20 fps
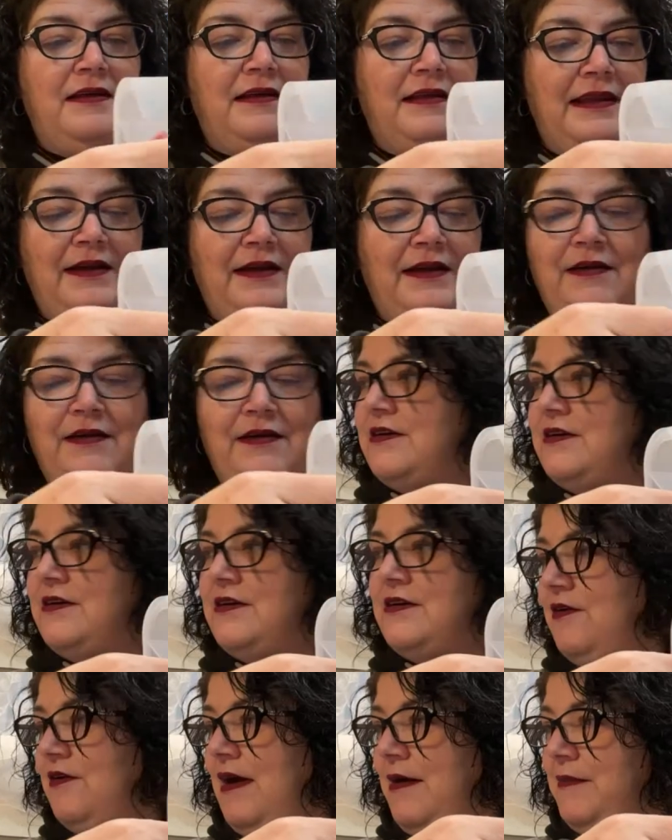Now, I don't
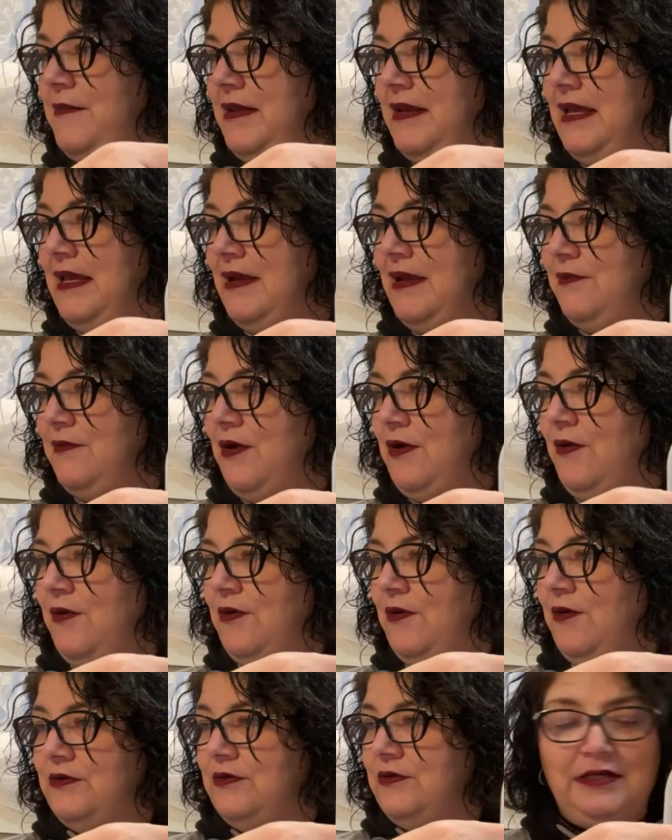know how many it would
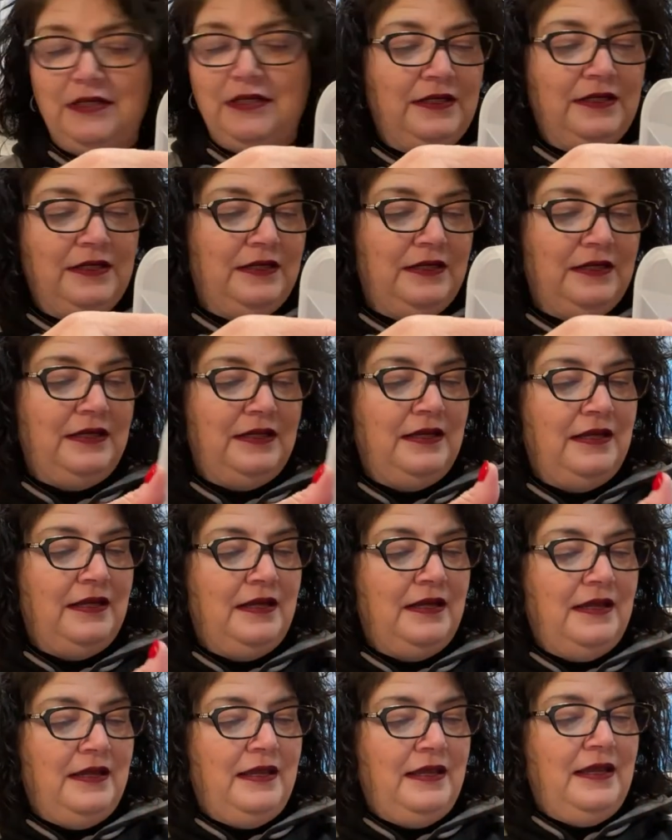hold,
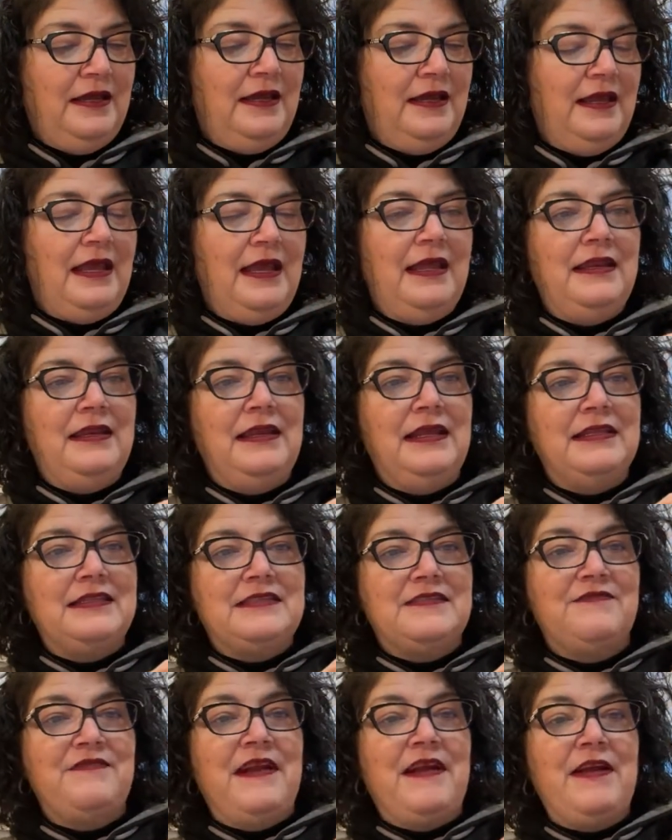and it's
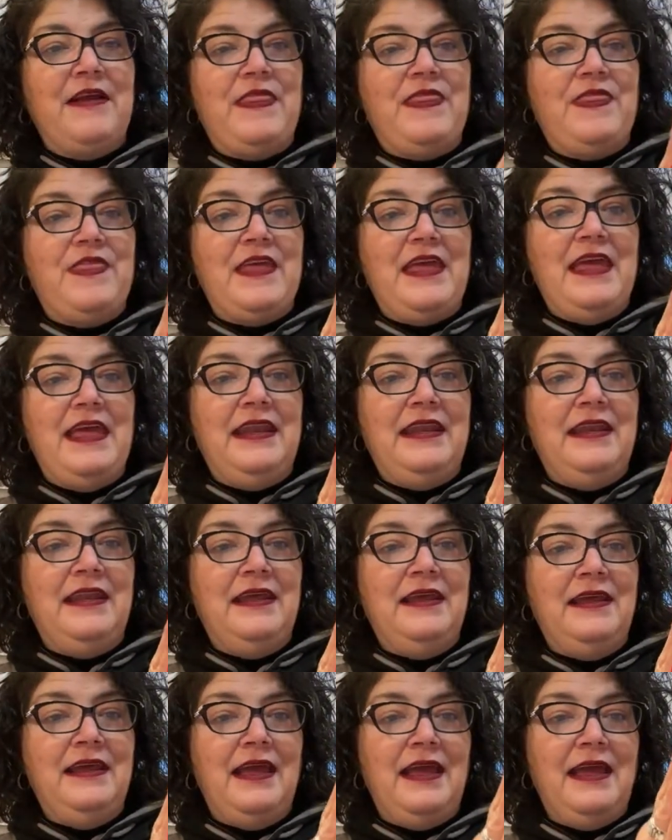very thin,
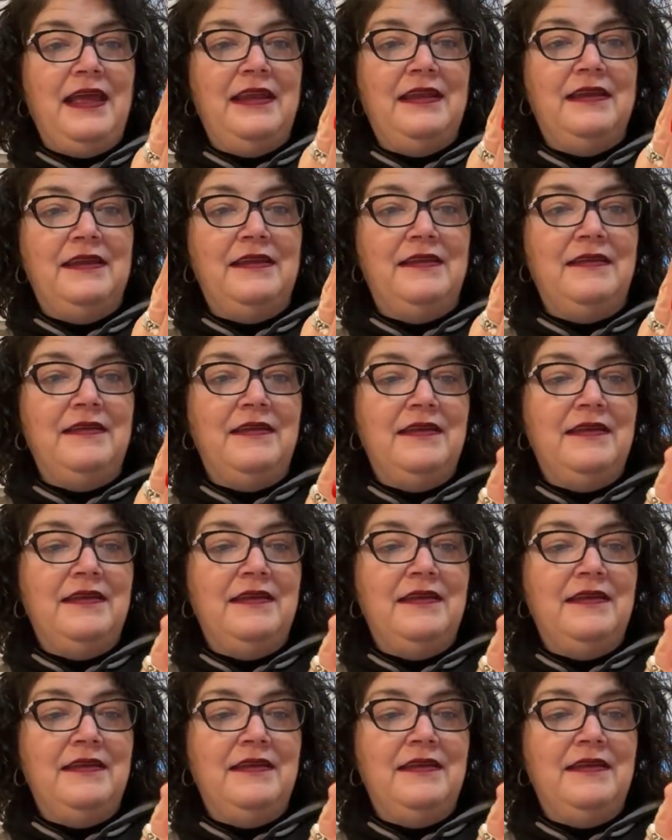and